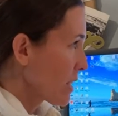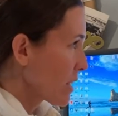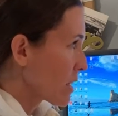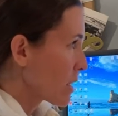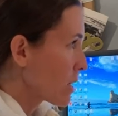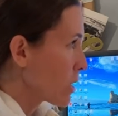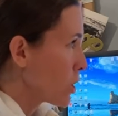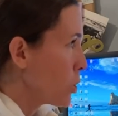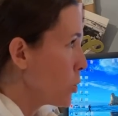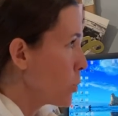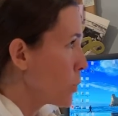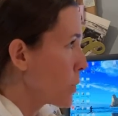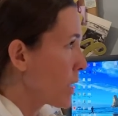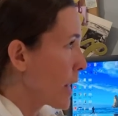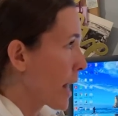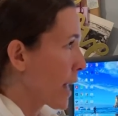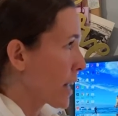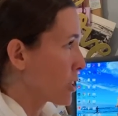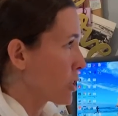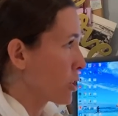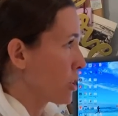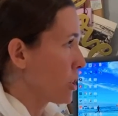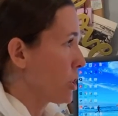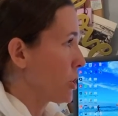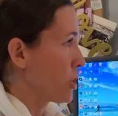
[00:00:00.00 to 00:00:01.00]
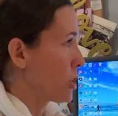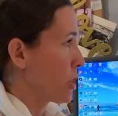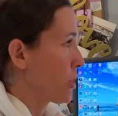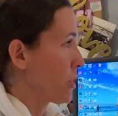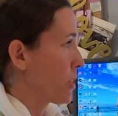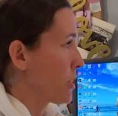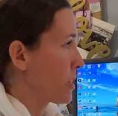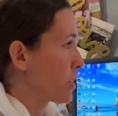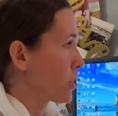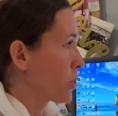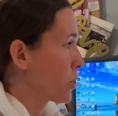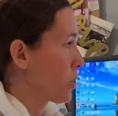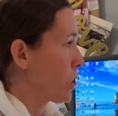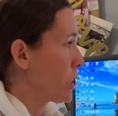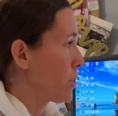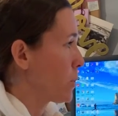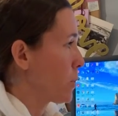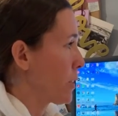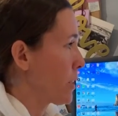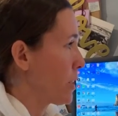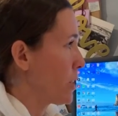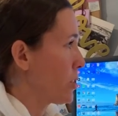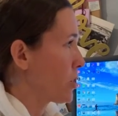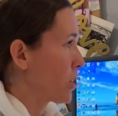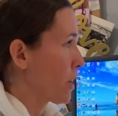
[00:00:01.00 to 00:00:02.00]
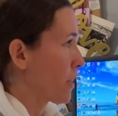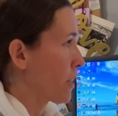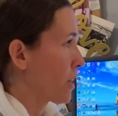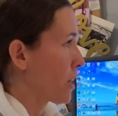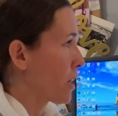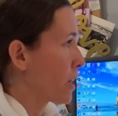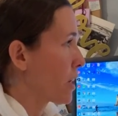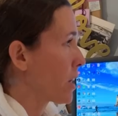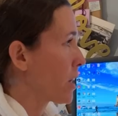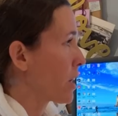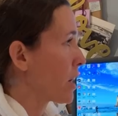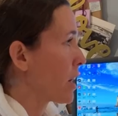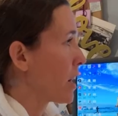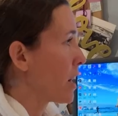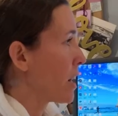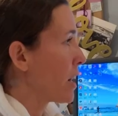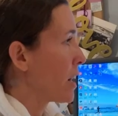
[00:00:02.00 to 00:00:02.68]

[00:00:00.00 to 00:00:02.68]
You can actually share the screen with each other